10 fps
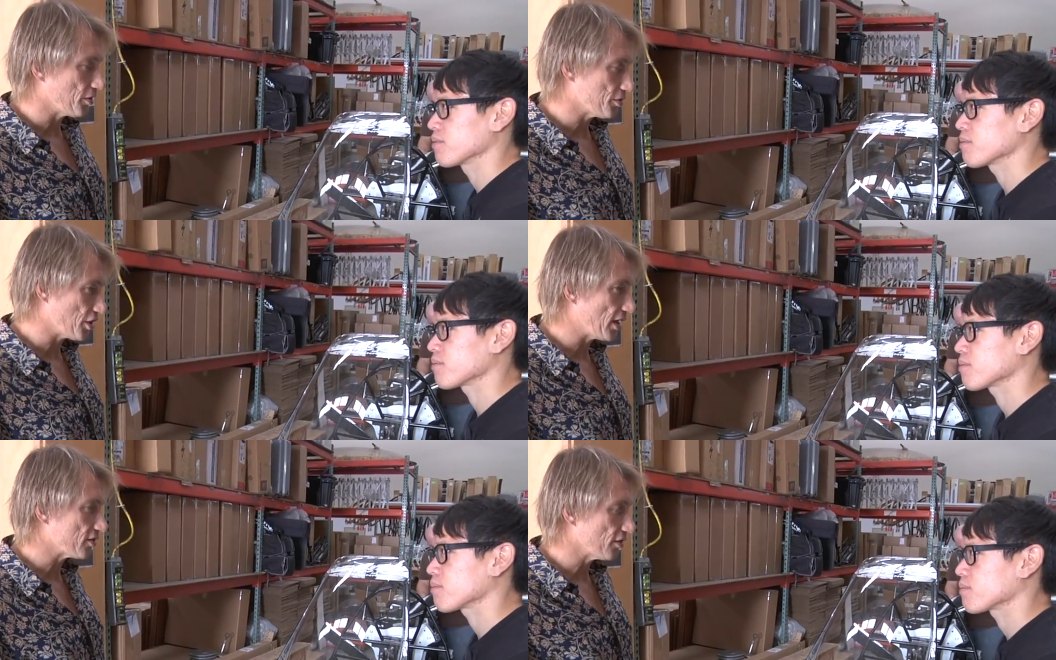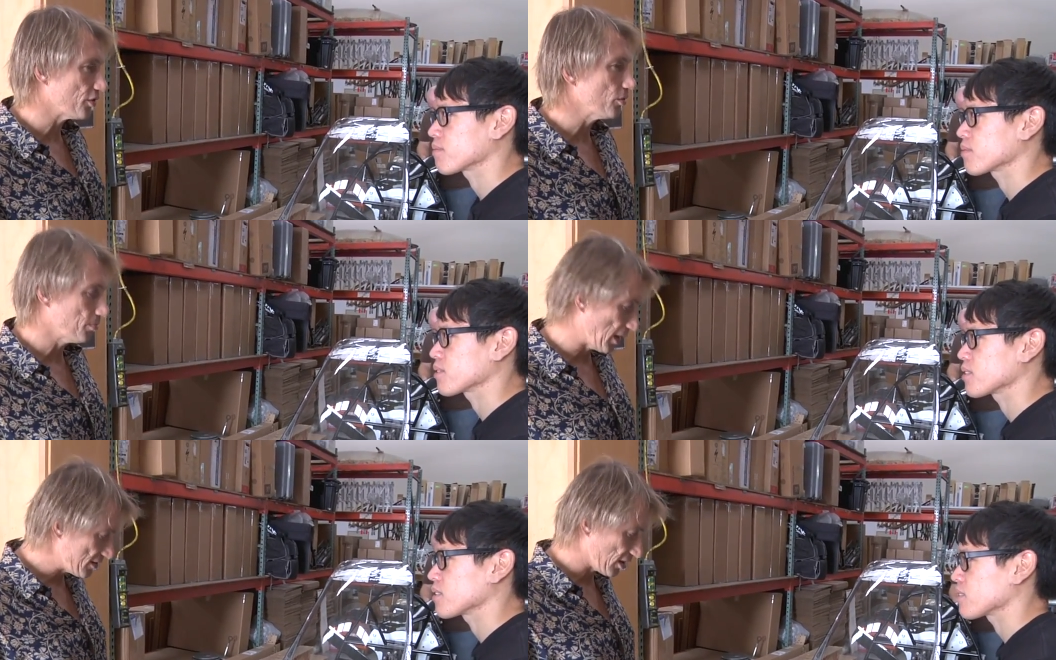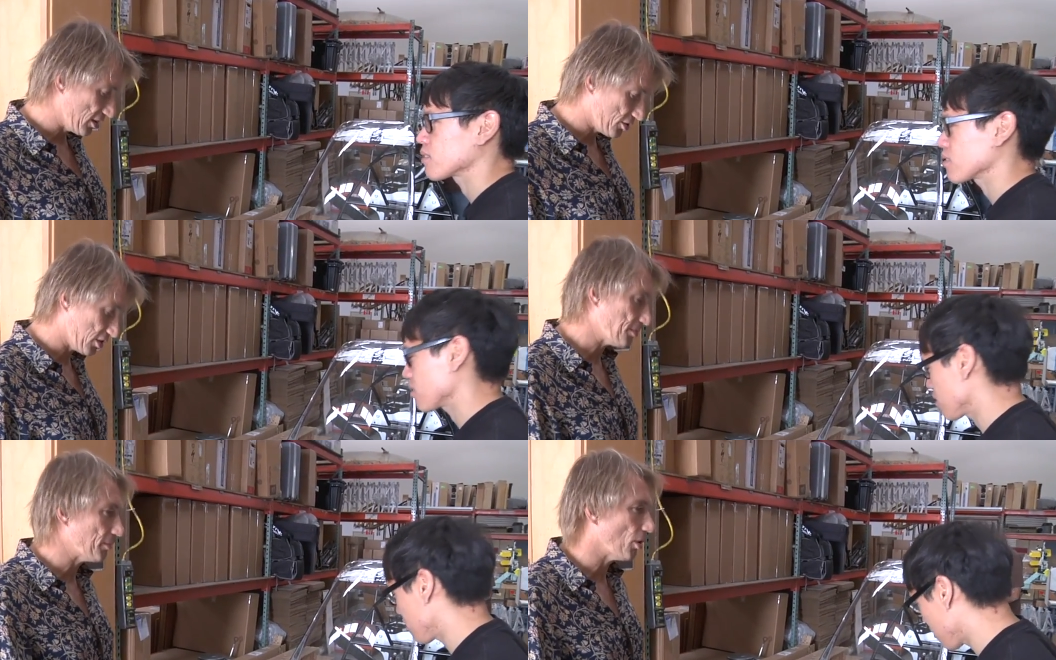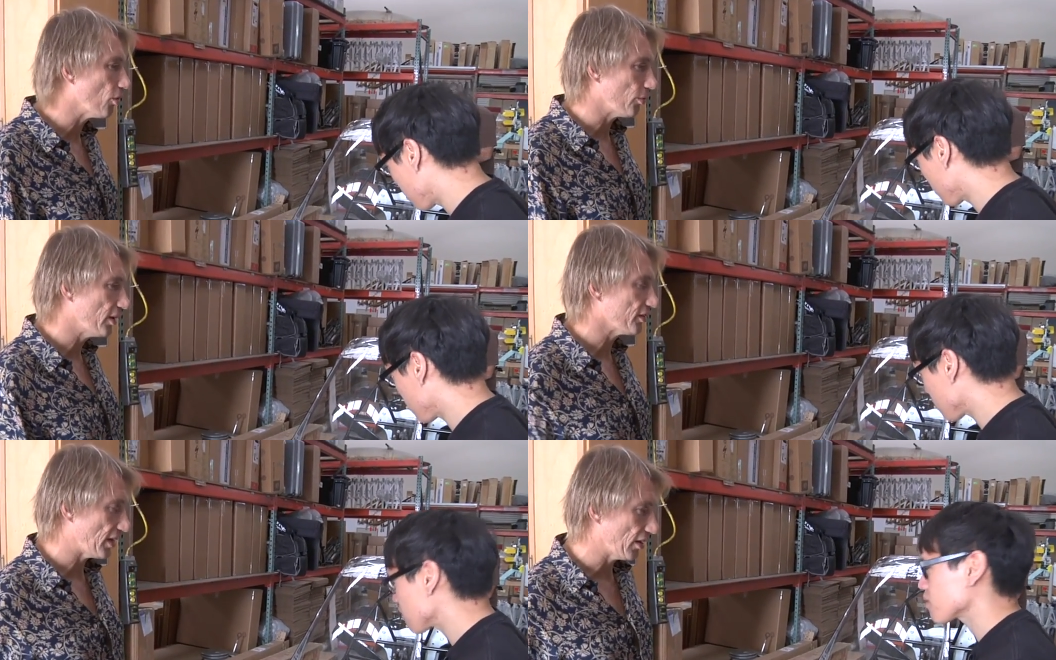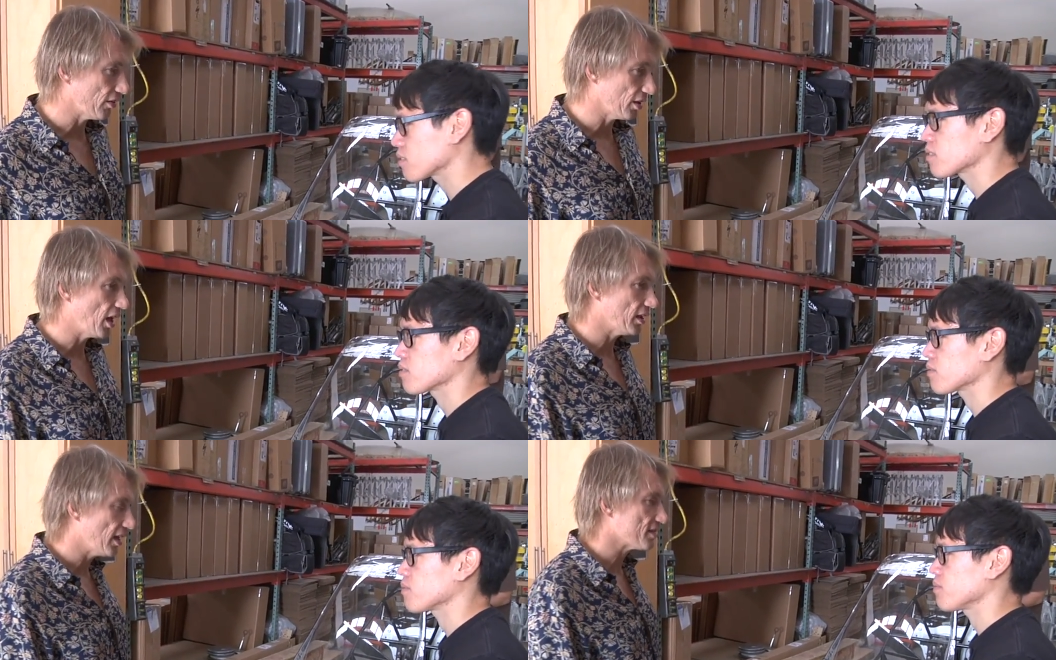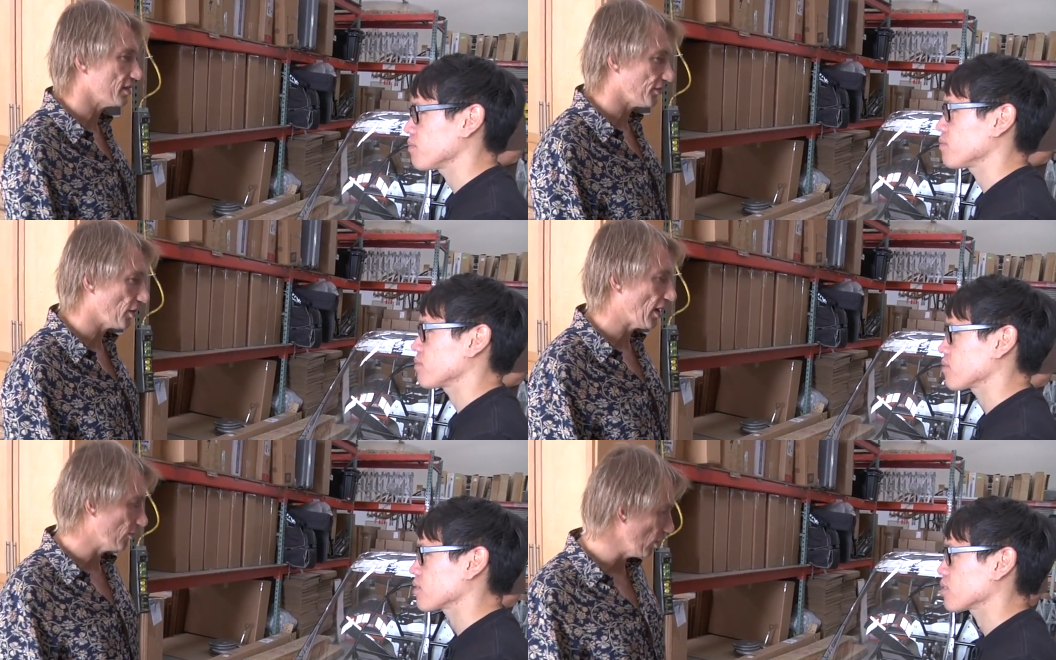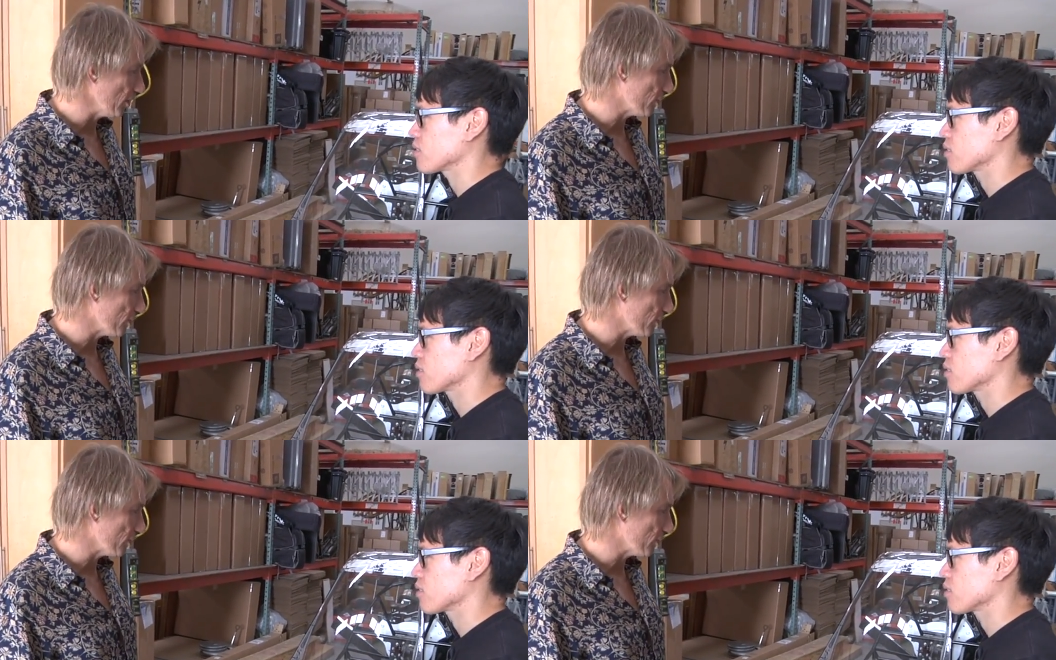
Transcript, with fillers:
Speaker 1: -hmm. chances of you basically slipping both wheels out are a lot less than if you have one.